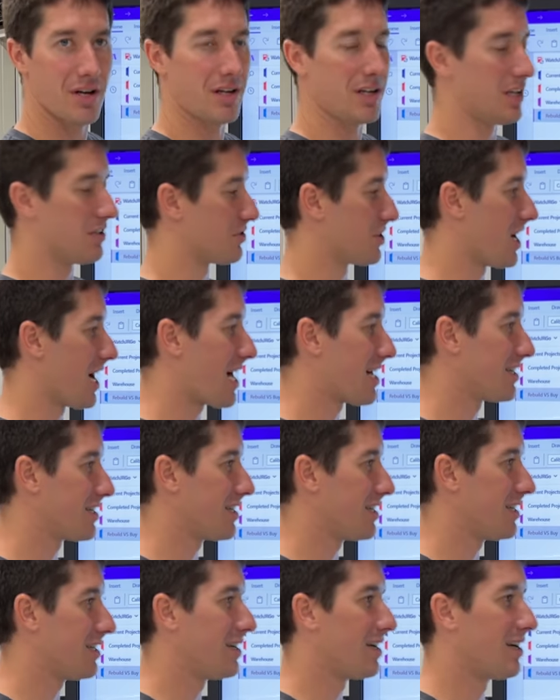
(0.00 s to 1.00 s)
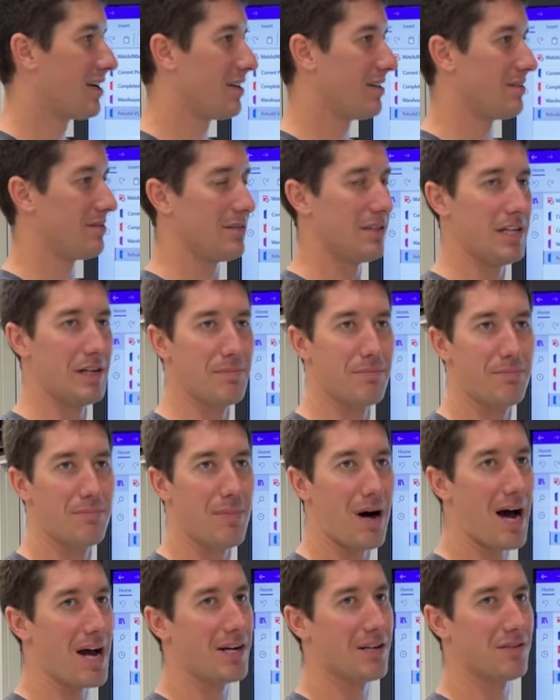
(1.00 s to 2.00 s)
In reality, it
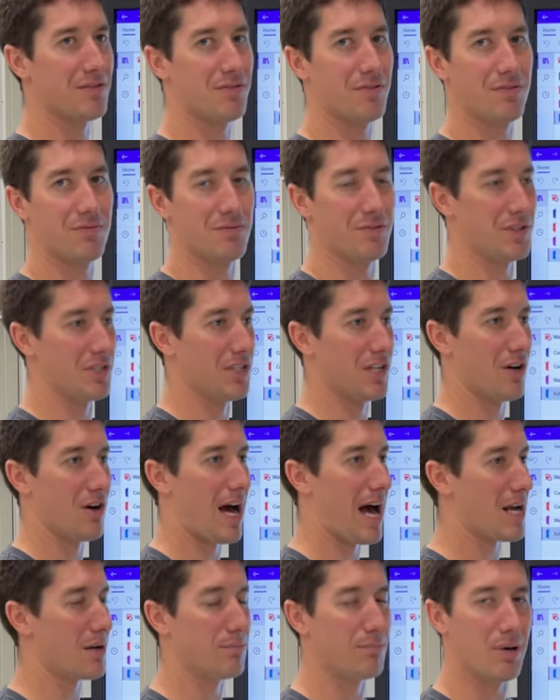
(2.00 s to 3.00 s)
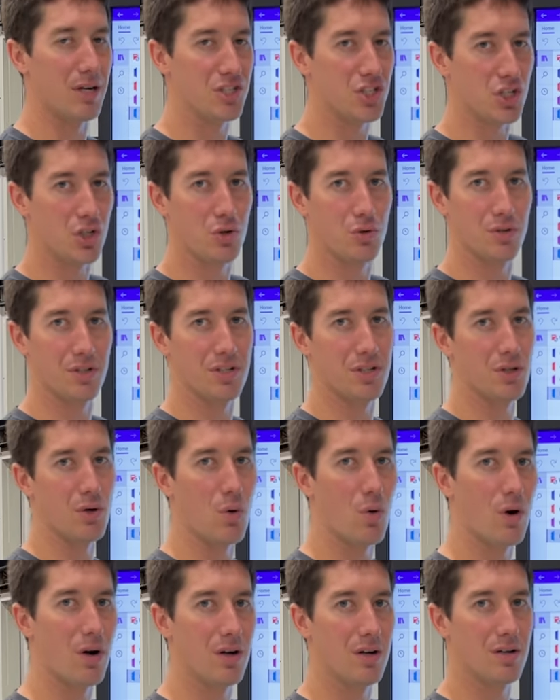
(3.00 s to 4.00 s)
might have, you know, had a bunch of coolant in the
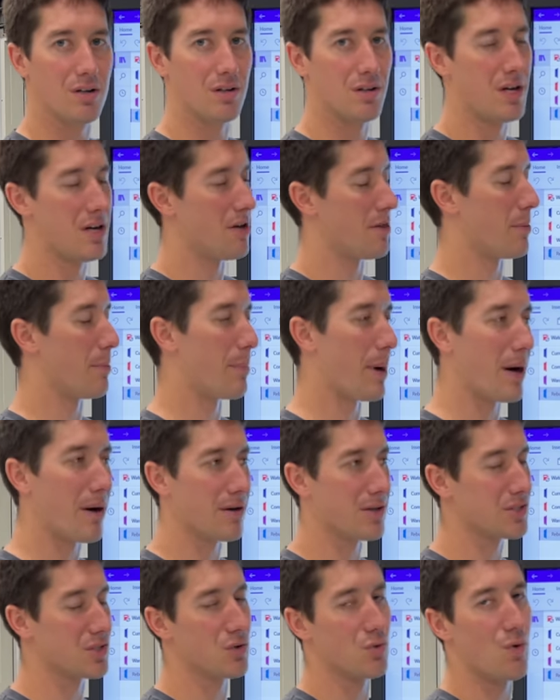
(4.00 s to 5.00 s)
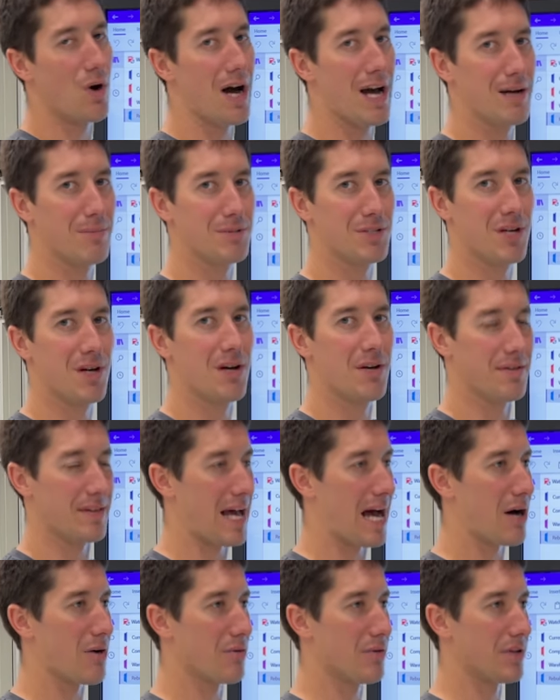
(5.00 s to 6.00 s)
oil, the bearings are wiped,
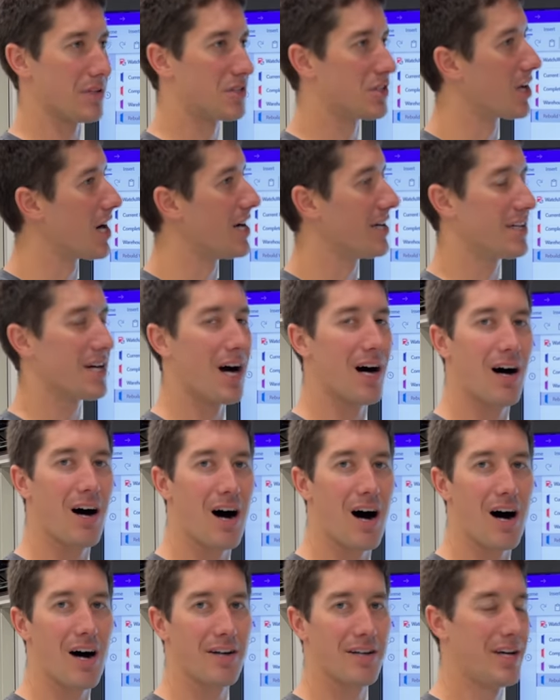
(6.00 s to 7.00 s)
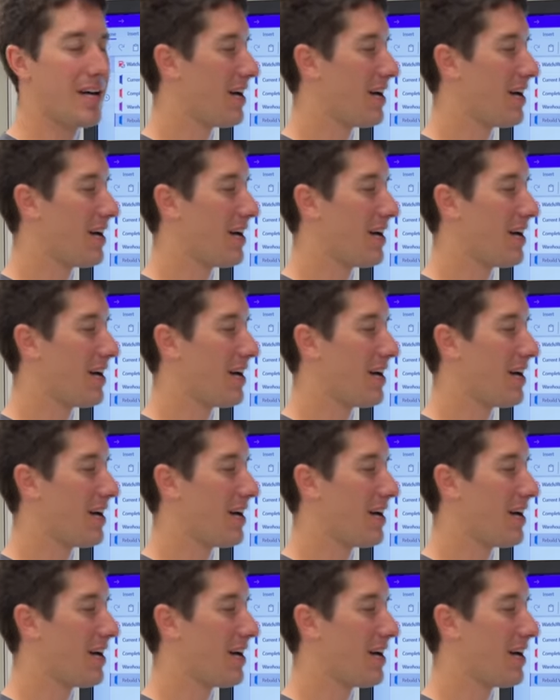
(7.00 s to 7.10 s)
now the crank got hot,